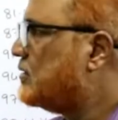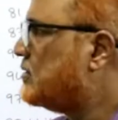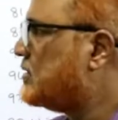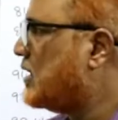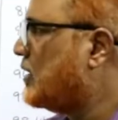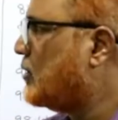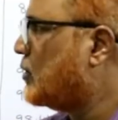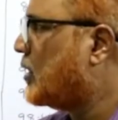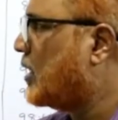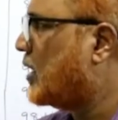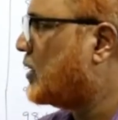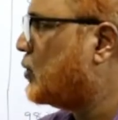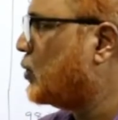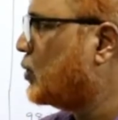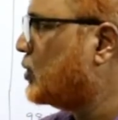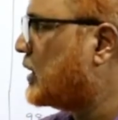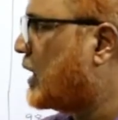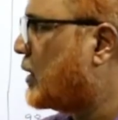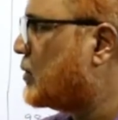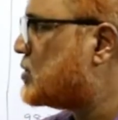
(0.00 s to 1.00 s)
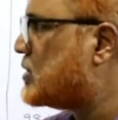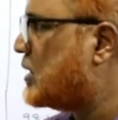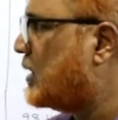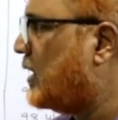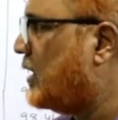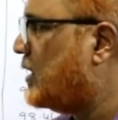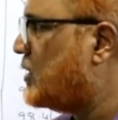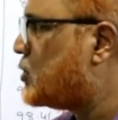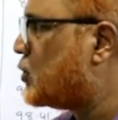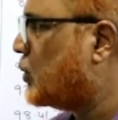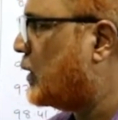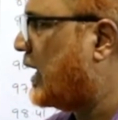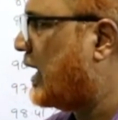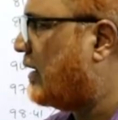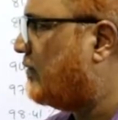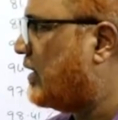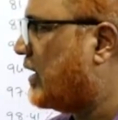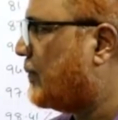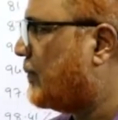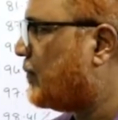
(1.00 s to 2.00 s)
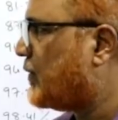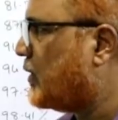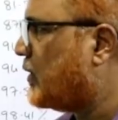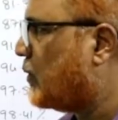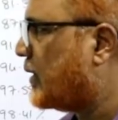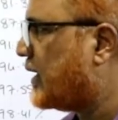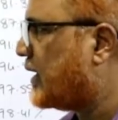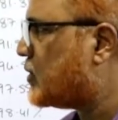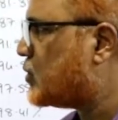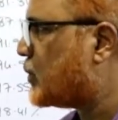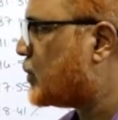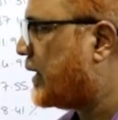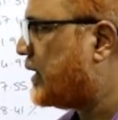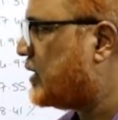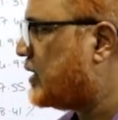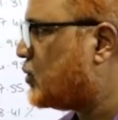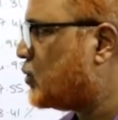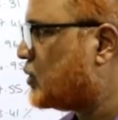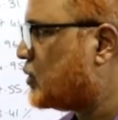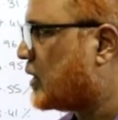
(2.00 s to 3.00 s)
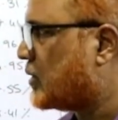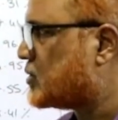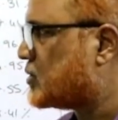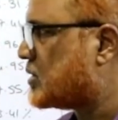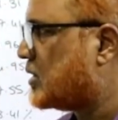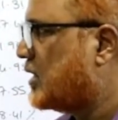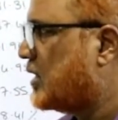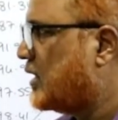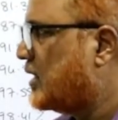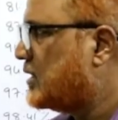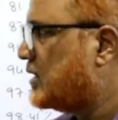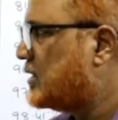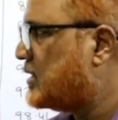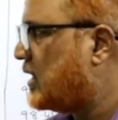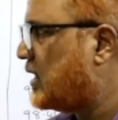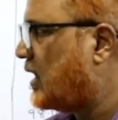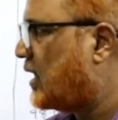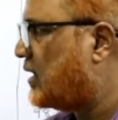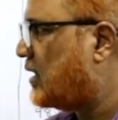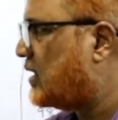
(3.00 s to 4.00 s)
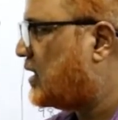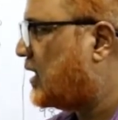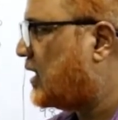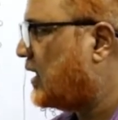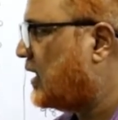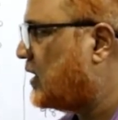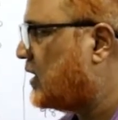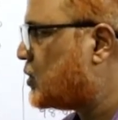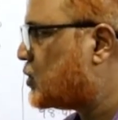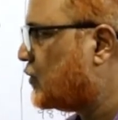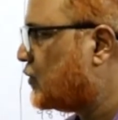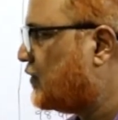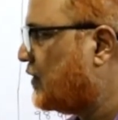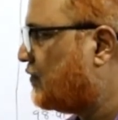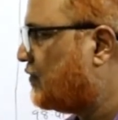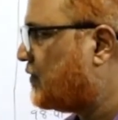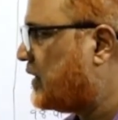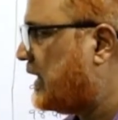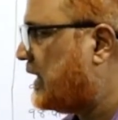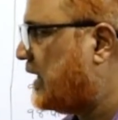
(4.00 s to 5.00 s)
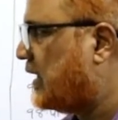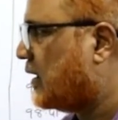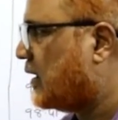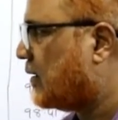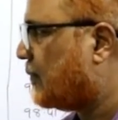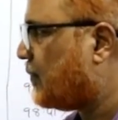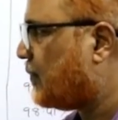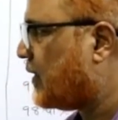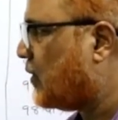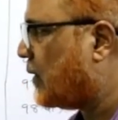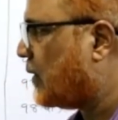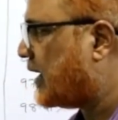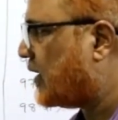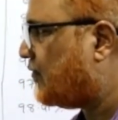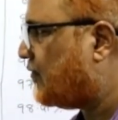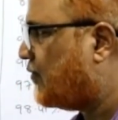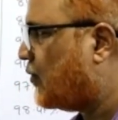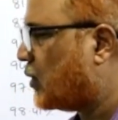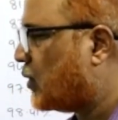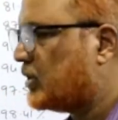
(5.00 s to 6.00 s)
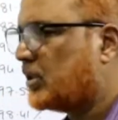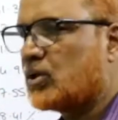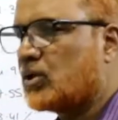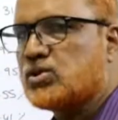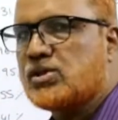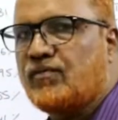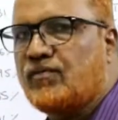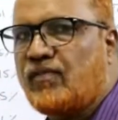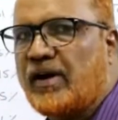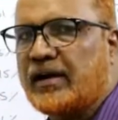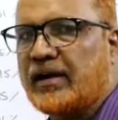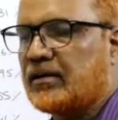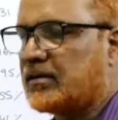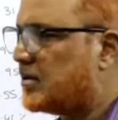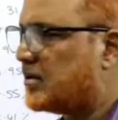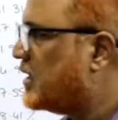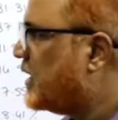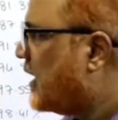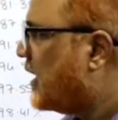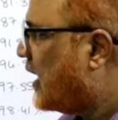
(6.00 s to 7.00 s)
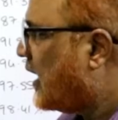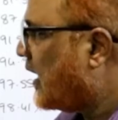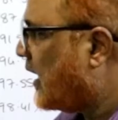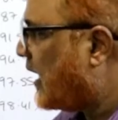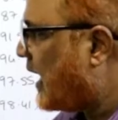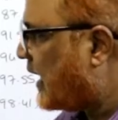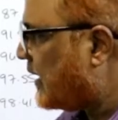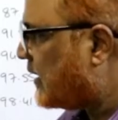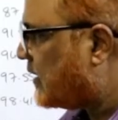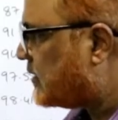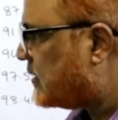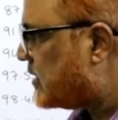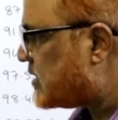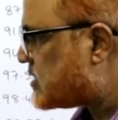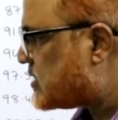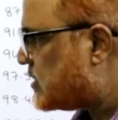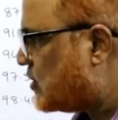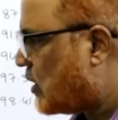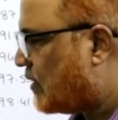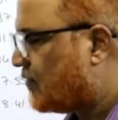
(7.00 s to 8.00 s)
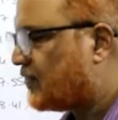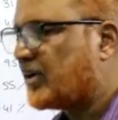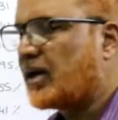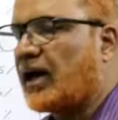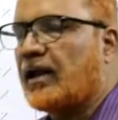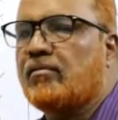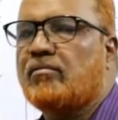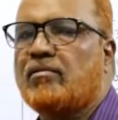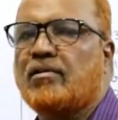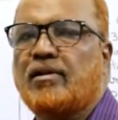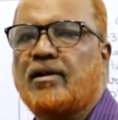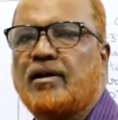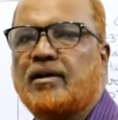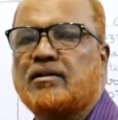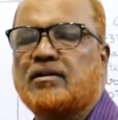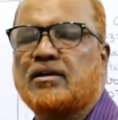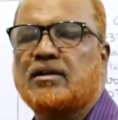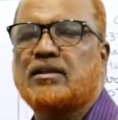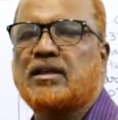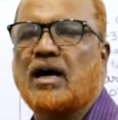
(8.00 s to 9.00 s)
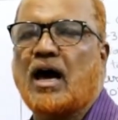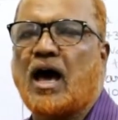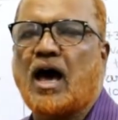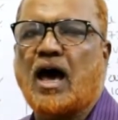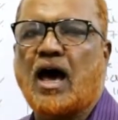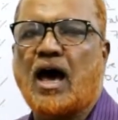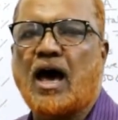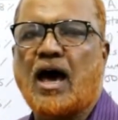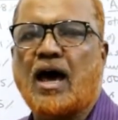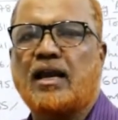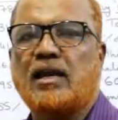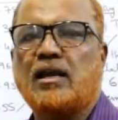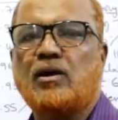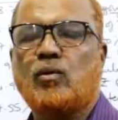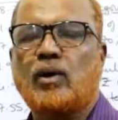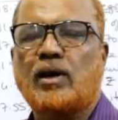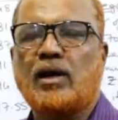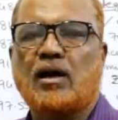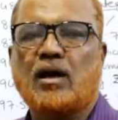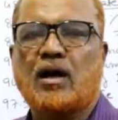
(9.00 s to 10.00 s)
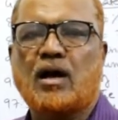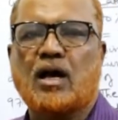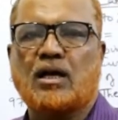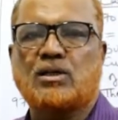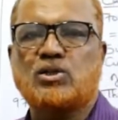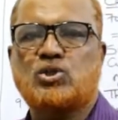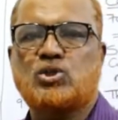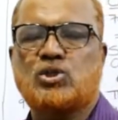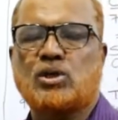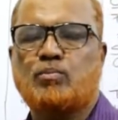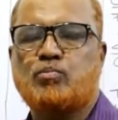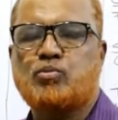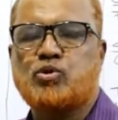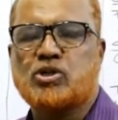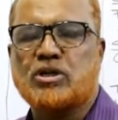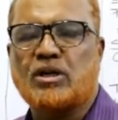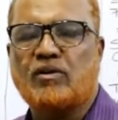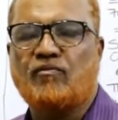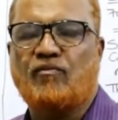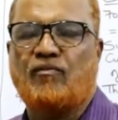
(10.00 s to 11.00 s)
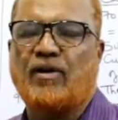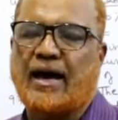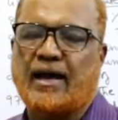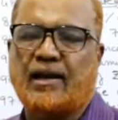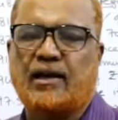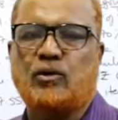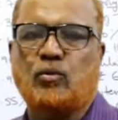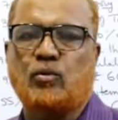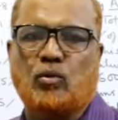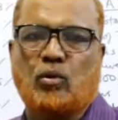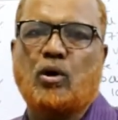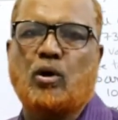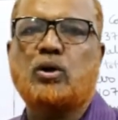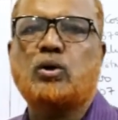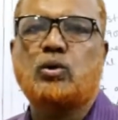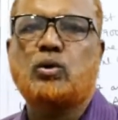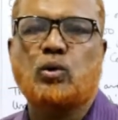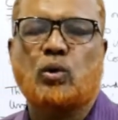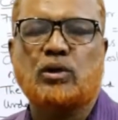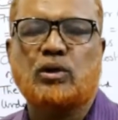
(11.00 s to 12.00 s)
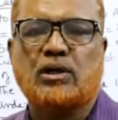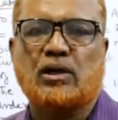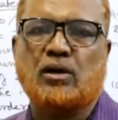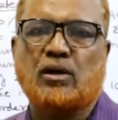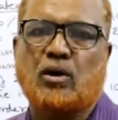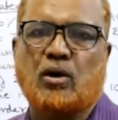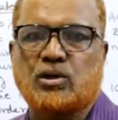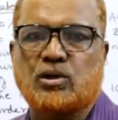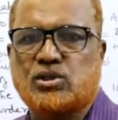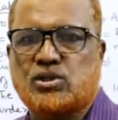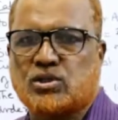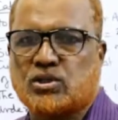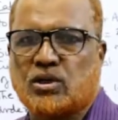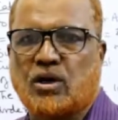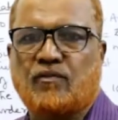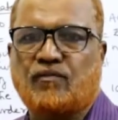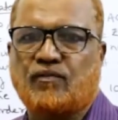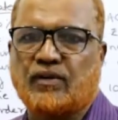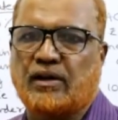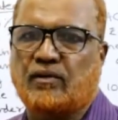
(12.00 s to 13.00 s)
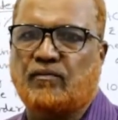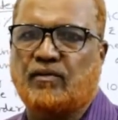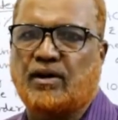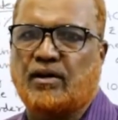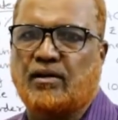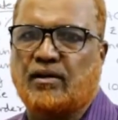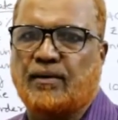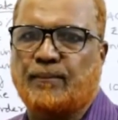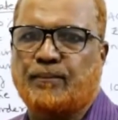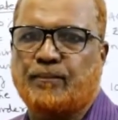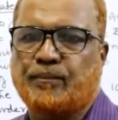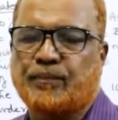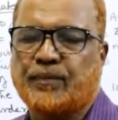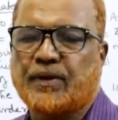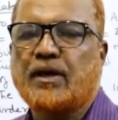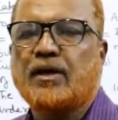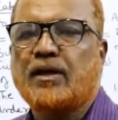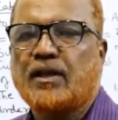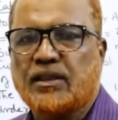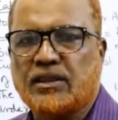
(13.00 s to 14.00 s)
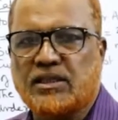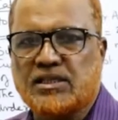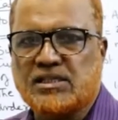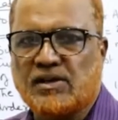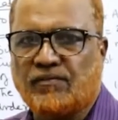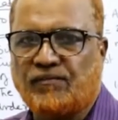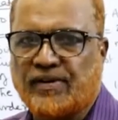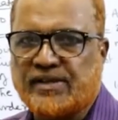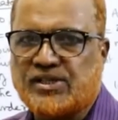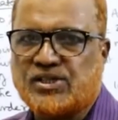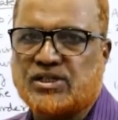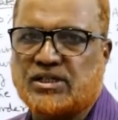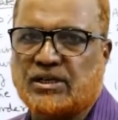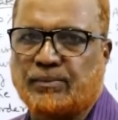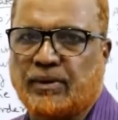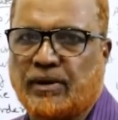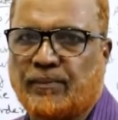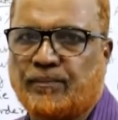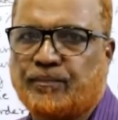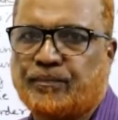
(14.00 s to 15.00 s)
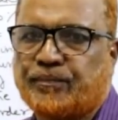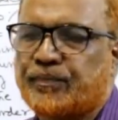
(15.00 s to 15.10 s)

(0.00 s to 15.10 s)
Three, uh, 2,000 into 11, you will get 22,000. 300 into 15, you will get 4,500. Like this, you have calculated the annual consumption value or total cost of inventory. This is the first table.